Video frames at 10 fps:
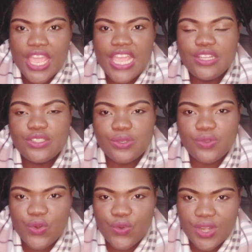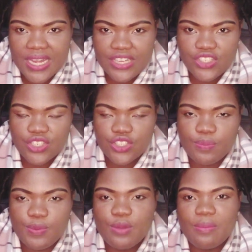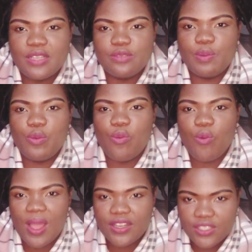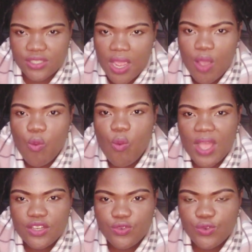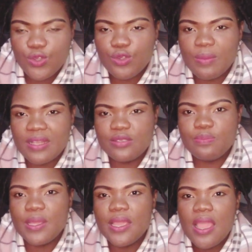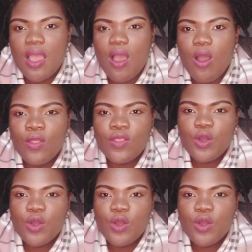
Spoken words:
into the relationship, you must be watchful. You must be on the